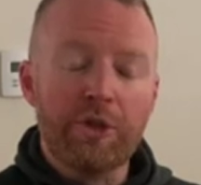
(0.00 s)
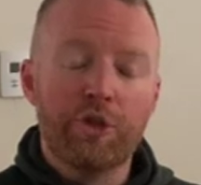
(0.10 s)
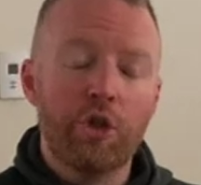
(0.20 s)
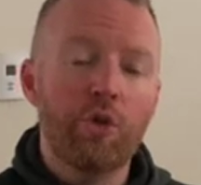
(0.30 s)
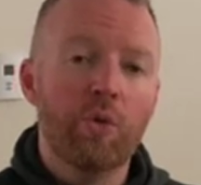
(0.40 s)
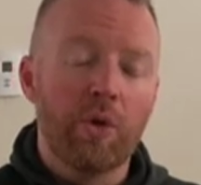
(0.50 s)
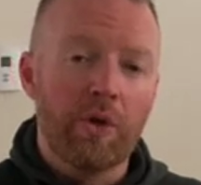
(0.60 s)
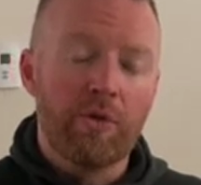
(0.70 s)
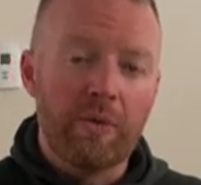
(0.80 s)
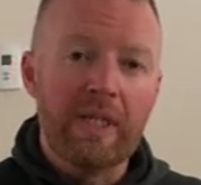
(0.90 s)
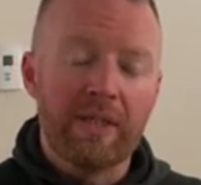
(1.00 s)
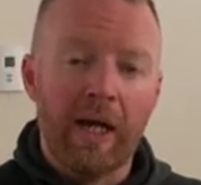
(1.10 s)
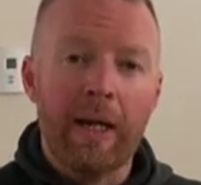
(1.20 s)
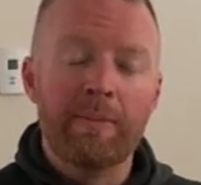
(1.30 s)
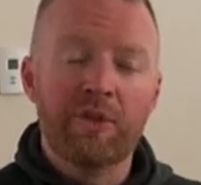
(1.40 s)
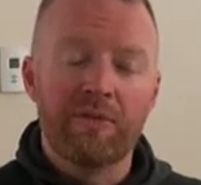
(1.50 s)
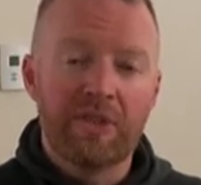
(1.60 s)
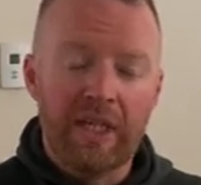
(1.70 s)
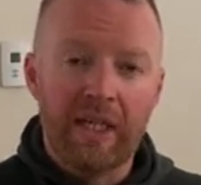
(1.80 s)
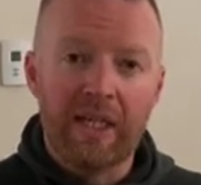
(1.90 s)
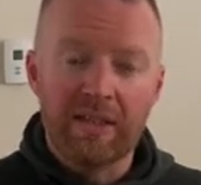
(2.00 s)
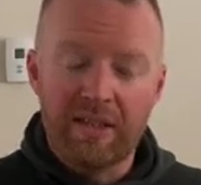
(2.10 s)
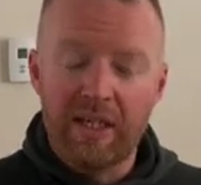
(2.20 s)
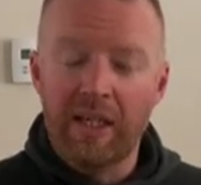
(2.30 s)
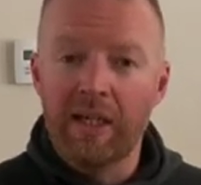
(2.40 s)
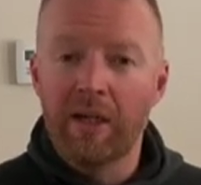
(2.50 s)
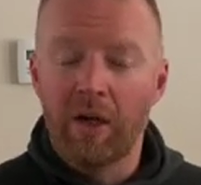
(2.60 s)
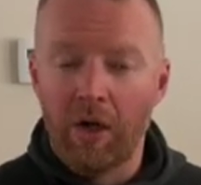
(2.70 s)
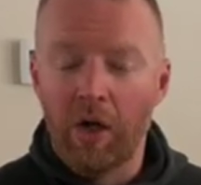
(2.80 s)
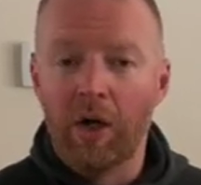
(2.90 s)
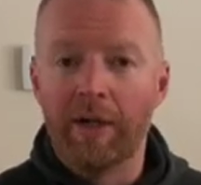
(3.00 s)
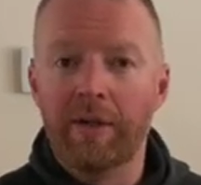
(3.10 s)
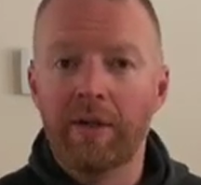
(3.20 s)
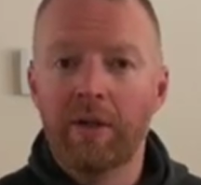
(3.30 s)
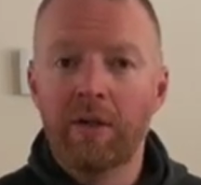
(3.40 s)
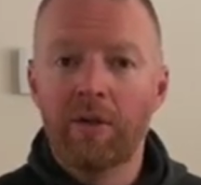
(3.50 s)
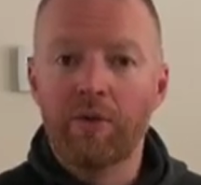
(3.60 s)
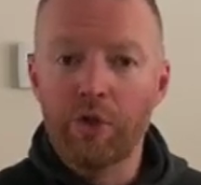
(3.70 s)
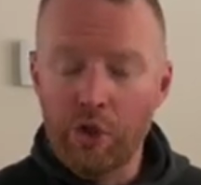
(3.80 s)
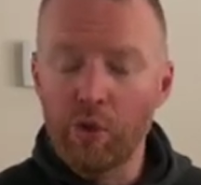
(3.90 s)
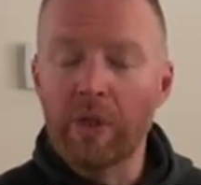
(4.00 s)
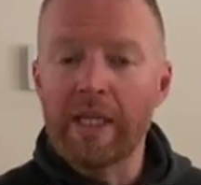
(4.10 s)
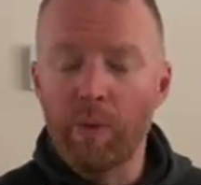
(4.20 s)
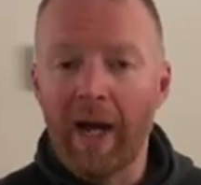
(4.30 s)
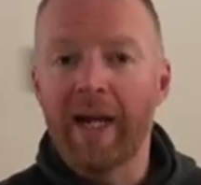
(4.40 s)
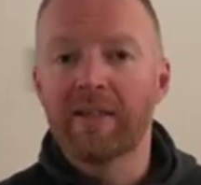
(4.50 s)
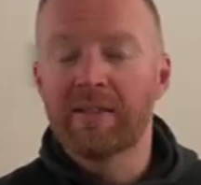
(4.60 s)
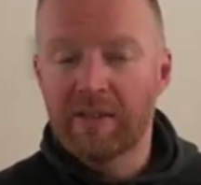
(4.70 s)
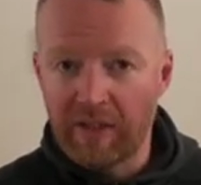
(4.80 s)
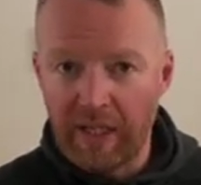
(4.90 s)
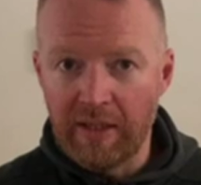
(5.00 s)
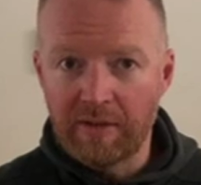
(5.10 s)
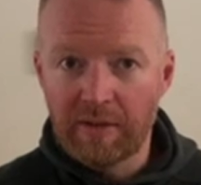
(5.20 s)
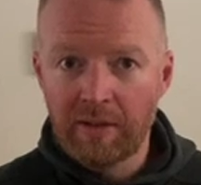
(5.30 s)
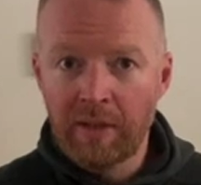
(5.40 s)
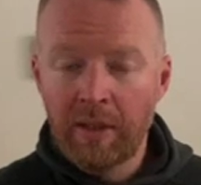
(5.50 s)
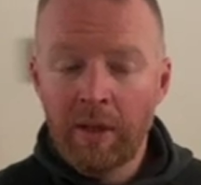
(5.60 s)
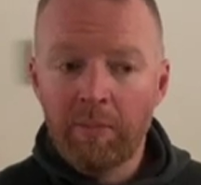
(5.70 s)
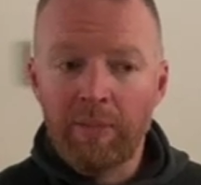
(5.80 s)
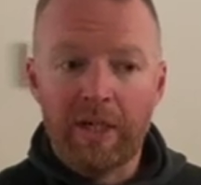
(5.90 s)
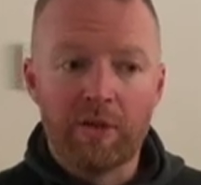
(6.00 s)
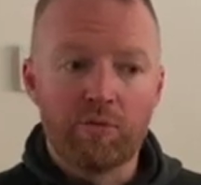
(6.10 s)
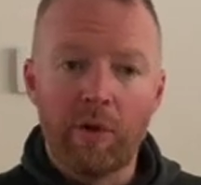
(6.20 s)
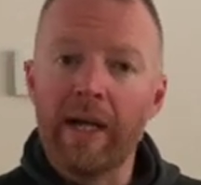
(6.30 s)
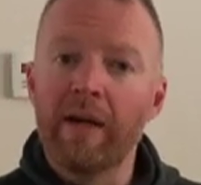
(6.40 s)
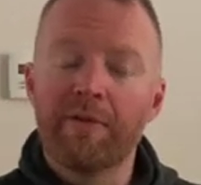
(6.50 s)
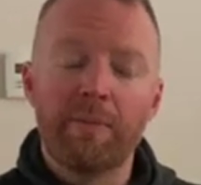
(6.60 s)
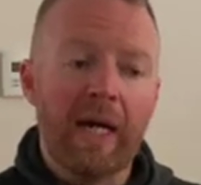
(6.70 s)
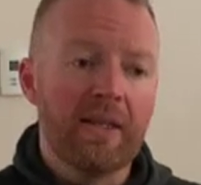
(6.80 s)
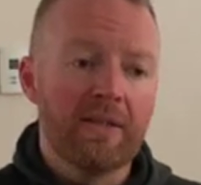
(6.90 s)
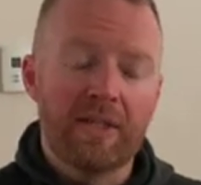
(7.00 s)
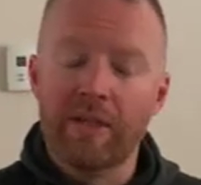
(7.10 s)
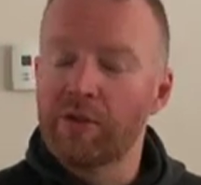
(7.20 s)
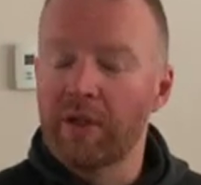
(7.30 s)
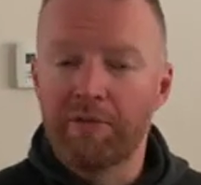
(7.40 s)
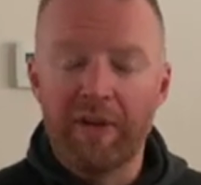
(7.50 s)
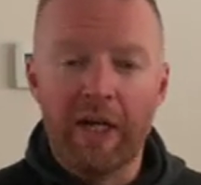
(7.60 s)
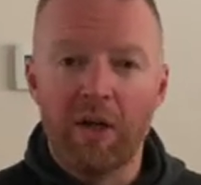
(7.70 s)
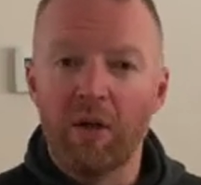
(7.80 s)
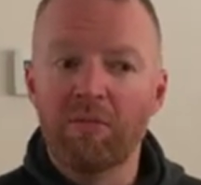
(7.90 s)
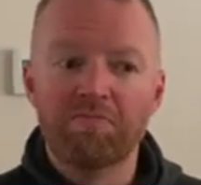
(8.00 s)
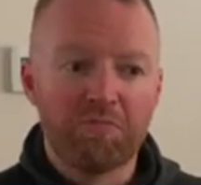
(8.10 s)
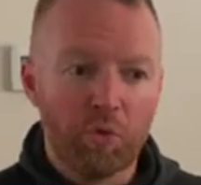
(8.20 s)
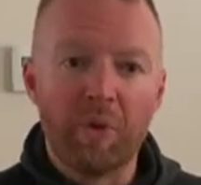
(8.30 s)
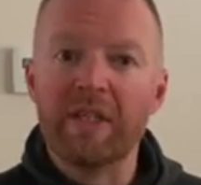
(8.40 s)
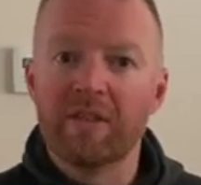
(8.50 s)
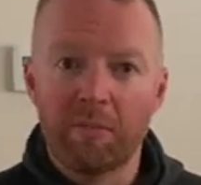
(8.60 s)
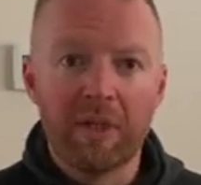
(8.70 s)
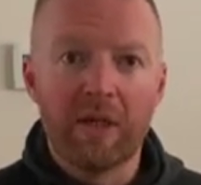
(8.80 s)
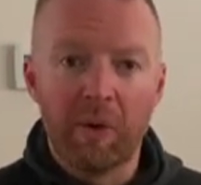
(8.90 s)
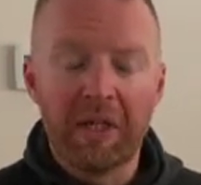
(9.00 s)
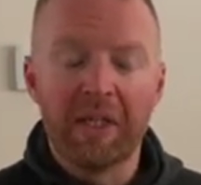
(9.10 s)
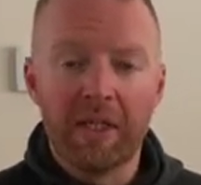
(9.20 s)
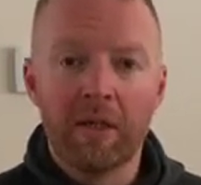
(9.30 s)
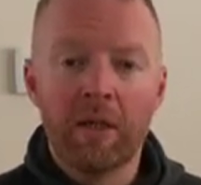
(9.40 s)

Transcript: 2 or 3 times of skinning and skiing on newly waxed skis, because right off the bat, the skins are going to fail reasonably quickly.